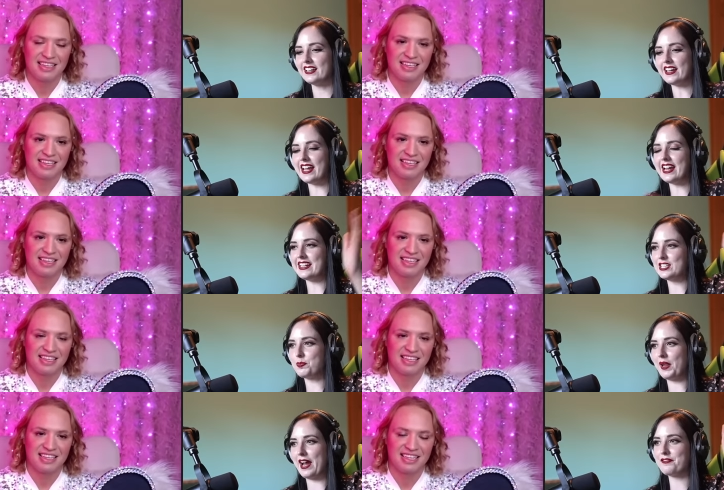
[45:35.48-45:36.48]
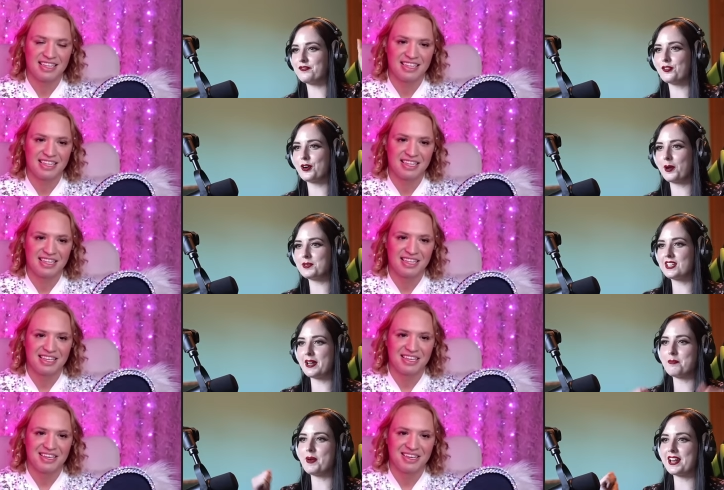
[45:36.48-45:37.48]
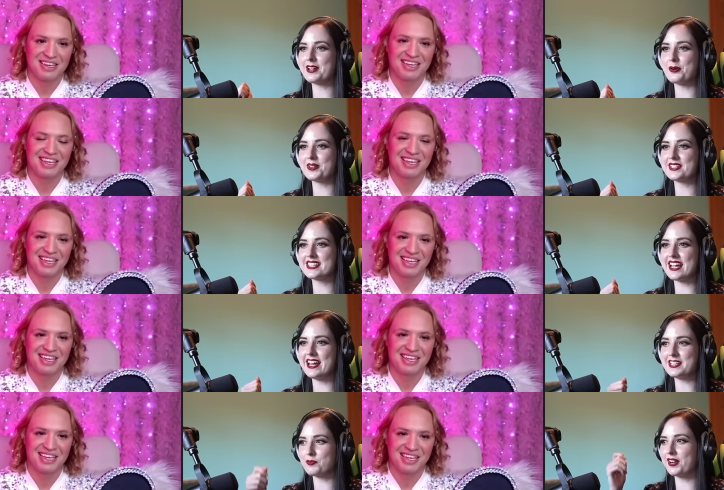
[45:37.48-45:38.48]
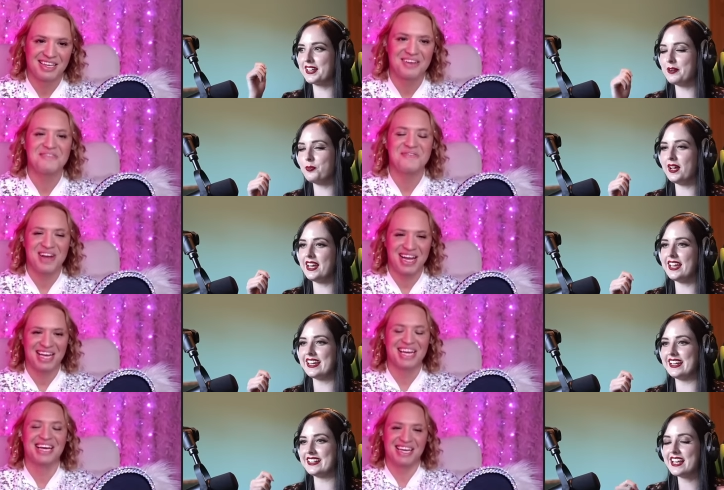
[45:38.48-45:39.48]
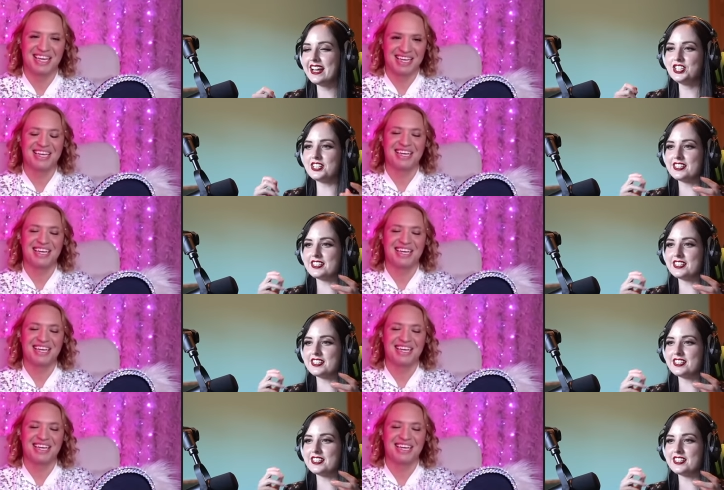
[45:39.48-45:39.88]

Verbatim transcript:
Speaker 1: eight inch platforms, got a bunch of corsets, wearing a wig, right. and is she's